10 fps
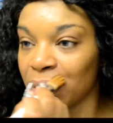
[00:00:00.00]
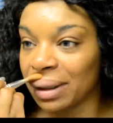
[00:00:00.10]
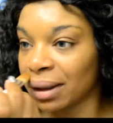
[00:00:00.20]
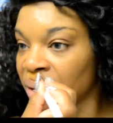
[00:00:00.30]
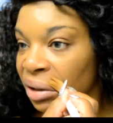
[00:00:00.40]

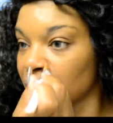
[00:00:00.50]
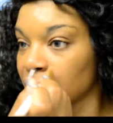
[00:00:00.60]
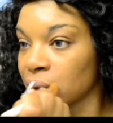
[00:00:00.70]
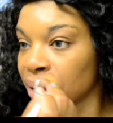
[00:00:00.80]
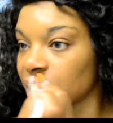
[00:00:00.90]
This is a
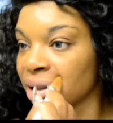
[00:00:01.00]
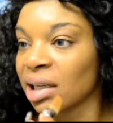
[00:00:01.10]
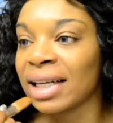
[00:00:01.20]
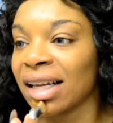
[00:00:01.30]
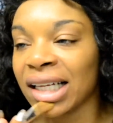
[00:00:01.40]
really good
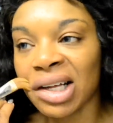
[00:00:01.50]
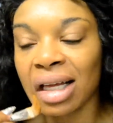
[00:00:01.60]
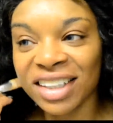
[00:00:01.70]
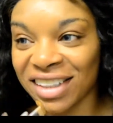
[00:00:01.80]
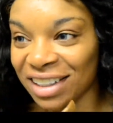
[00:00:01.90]
drugstore
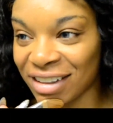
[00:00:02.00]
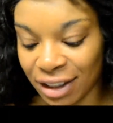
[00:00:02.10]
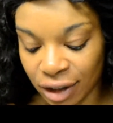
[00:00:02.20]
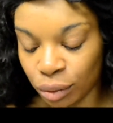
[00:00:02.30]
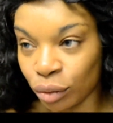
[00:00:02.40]
foundation.